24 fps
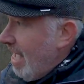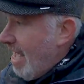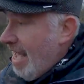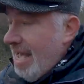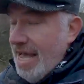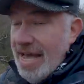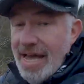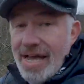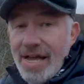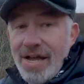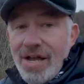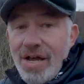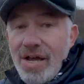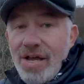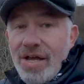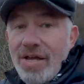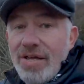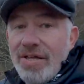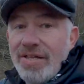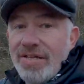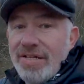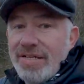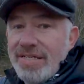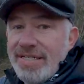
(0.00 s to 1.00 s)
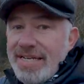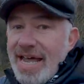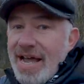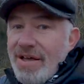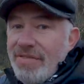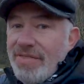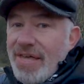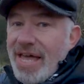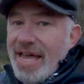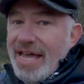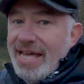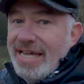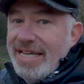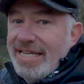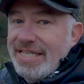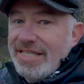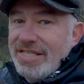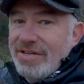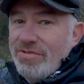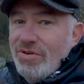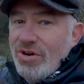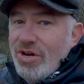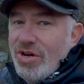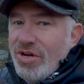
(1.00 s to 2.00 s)
Uh, down there
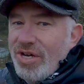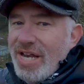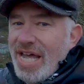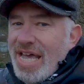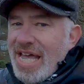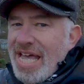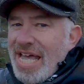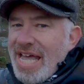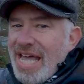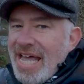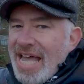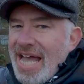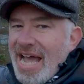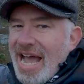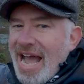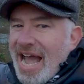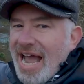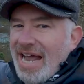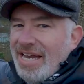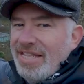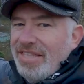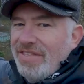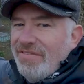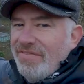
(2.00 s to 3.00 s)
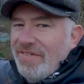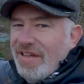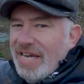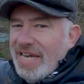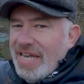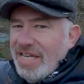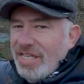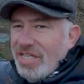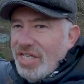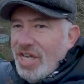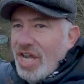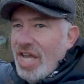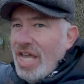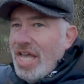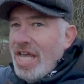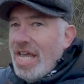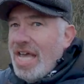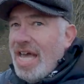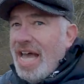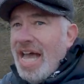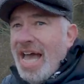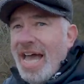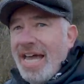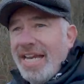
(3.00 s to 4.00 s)
is the road and the village
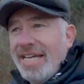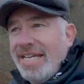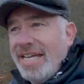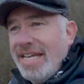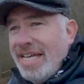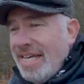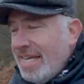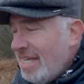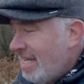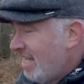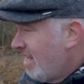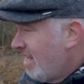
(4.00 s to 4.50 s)
and